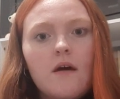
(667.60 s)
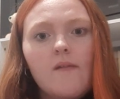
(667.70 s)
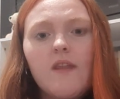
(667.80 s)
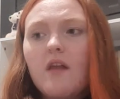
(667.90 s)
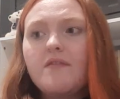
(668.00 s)

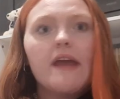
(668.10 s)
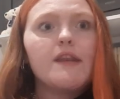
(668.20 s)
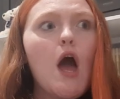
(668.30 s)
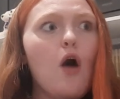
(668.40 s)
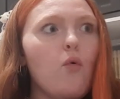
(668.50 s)
And then I'd say
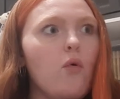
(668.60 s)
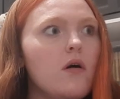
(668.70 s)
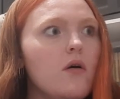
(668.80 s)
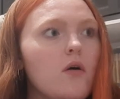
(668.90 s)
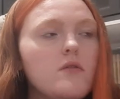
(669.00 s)
no.
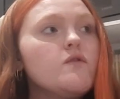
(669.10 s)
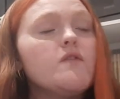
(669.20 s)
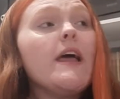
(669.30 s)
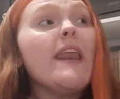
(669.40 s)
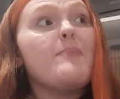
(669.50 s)

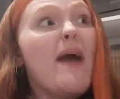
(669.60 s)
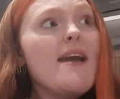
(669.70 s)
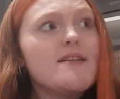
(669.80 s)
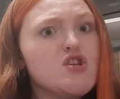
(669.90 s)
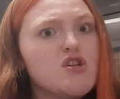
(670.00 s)
Silly
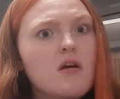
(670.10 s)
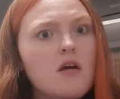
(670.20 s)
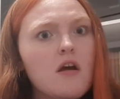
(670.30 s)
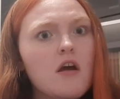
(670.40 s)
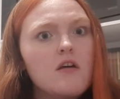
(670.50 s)
bitch
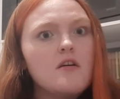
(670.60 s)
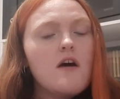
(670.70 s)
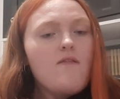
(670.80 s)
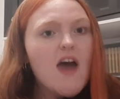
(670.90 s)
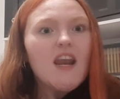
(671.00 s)

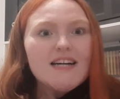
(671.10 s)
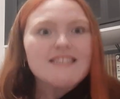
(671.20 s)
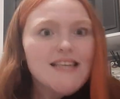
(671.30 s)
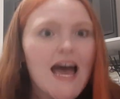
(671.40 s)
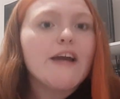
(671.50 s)
then
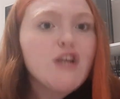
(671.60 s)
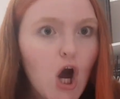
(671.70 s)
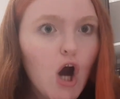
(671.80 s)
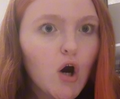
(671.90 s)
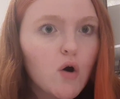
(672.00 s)
I'd say
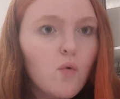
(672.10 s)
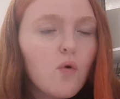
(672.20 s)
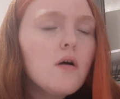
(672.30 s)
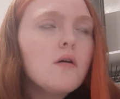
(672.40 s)
no.